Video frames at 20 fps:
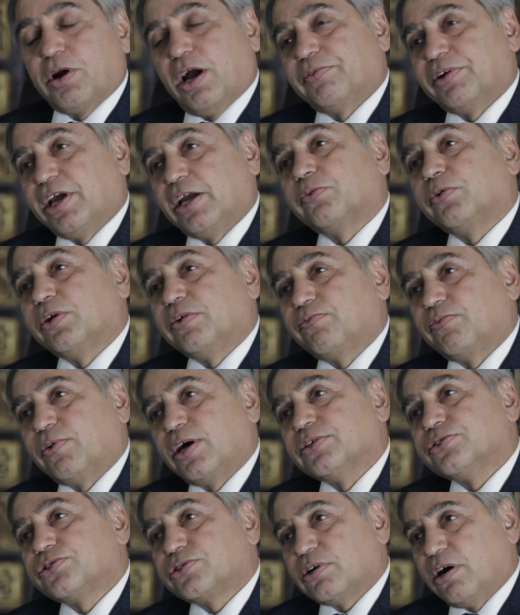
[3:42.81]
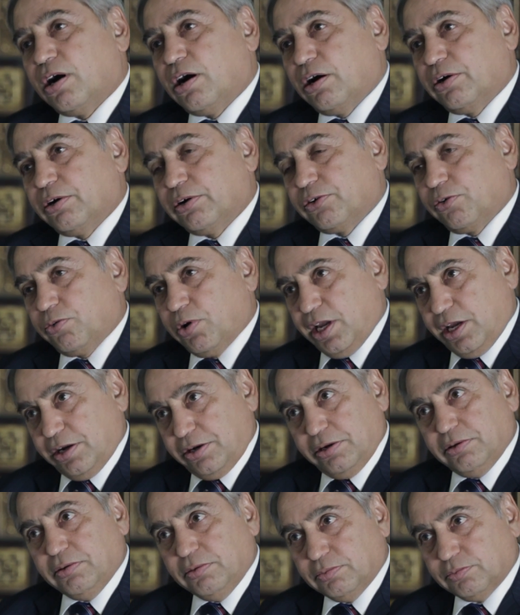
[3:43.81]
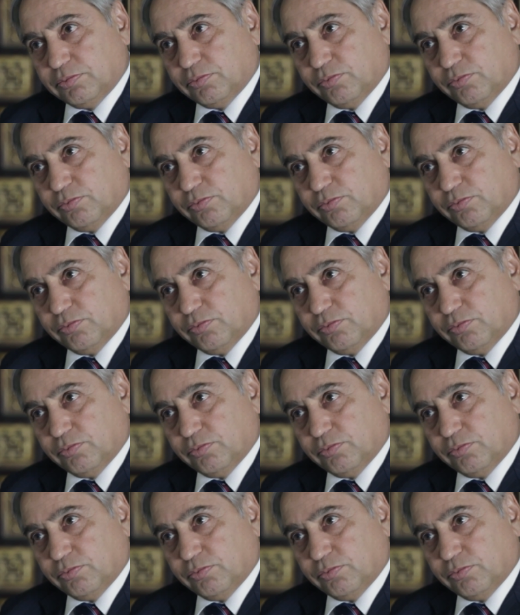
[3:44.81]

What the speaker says: private equity funds are created.